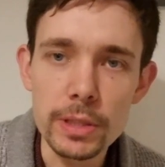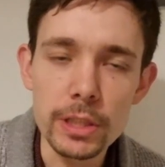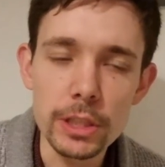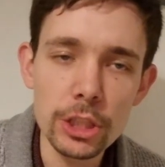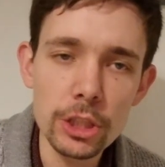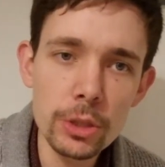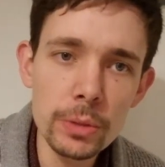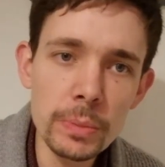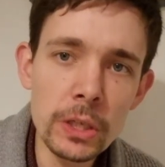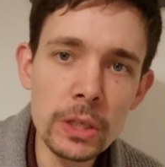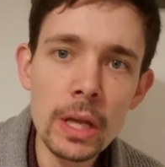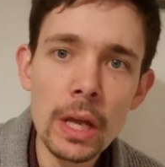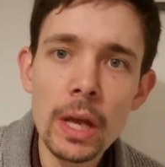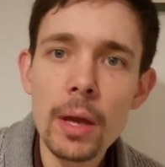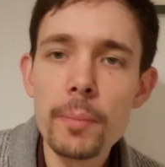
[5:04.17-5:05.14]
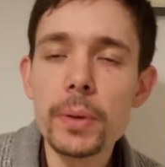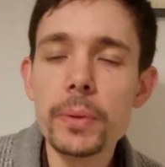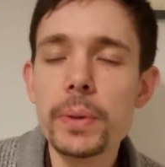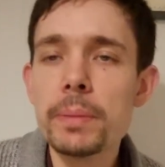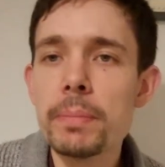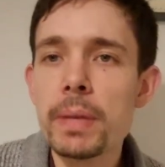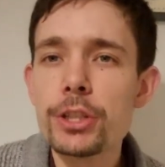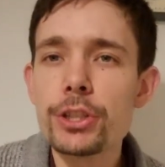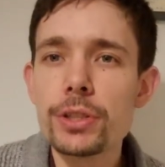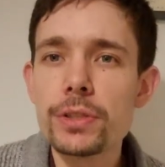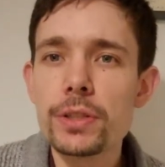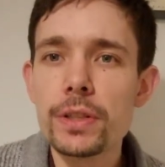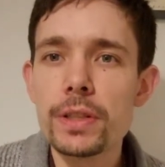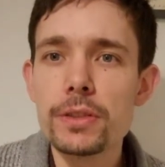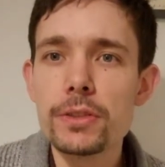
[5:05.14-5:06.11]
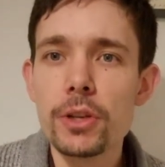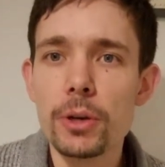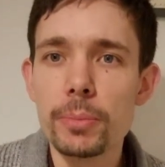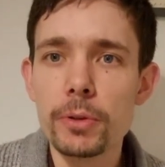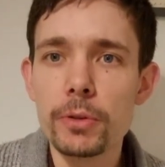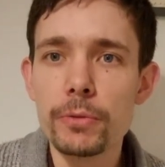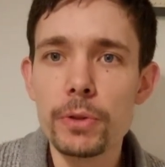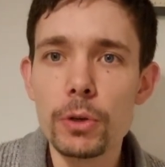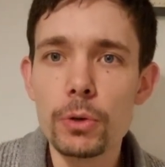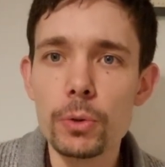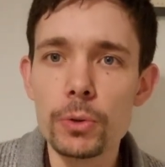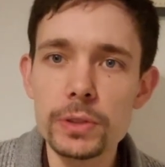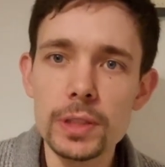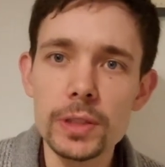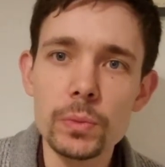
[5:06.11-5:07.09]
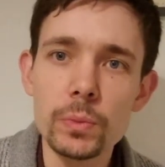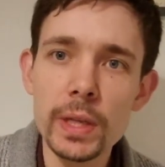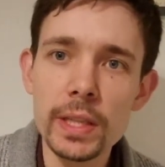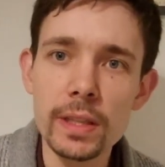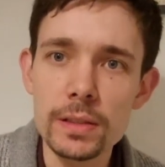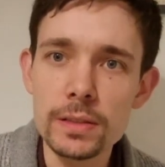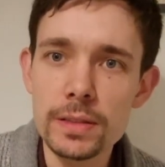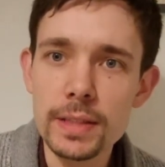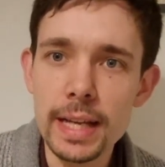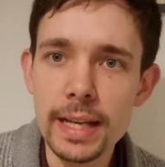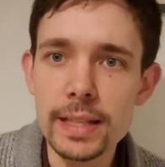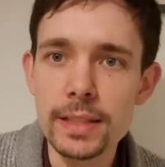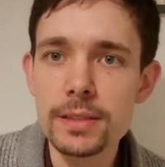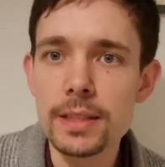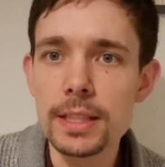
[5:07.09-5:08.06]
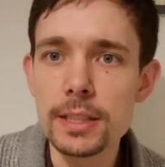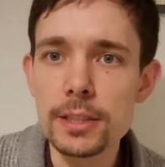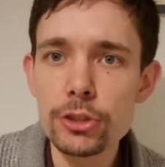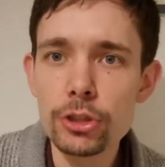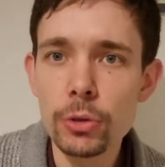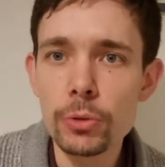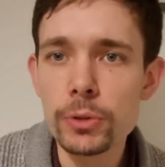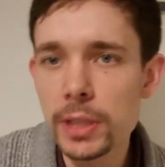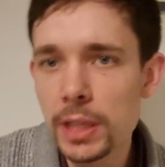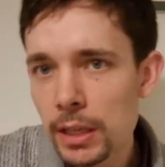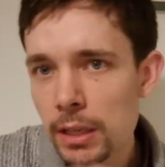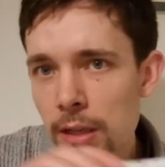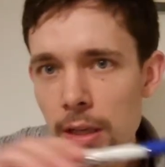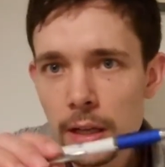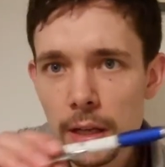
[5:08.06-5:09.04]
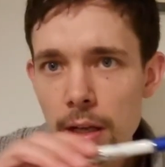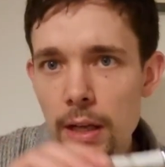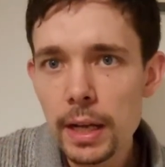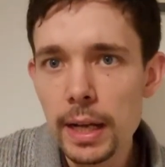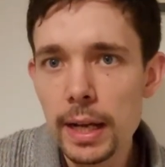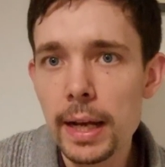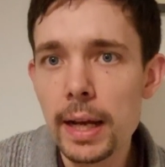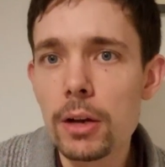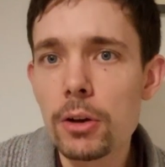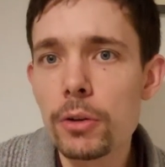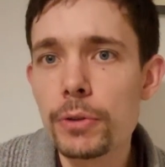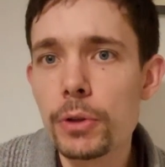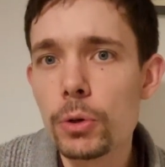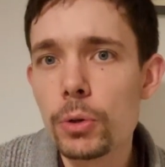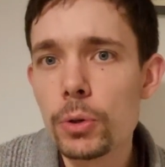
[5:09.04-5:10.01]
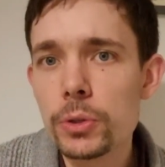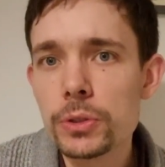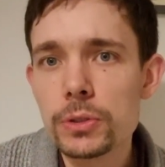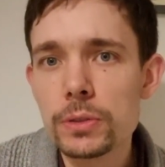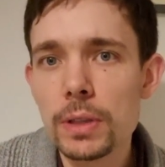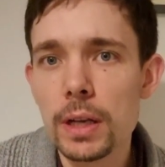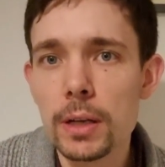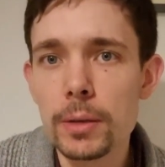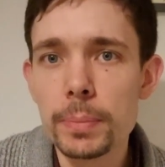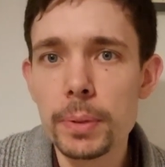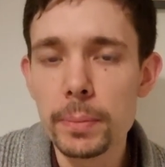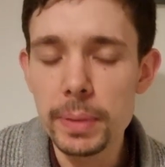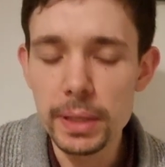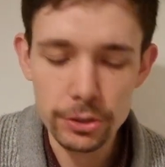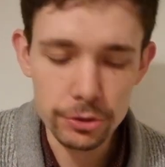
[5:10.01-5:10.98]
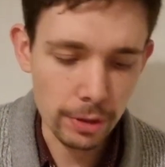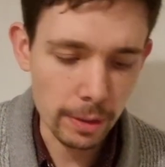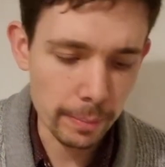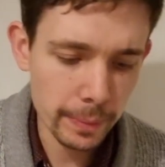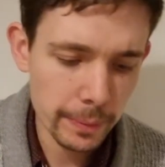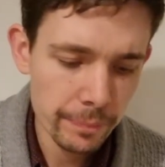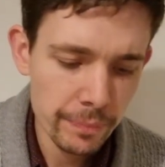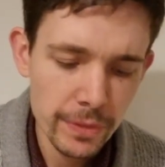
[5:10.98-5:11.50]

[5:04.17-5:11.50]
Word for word: with a human, but we measure to the top of the horse's withers. That is the shoulder uh, of the horse. I'll put a picture up.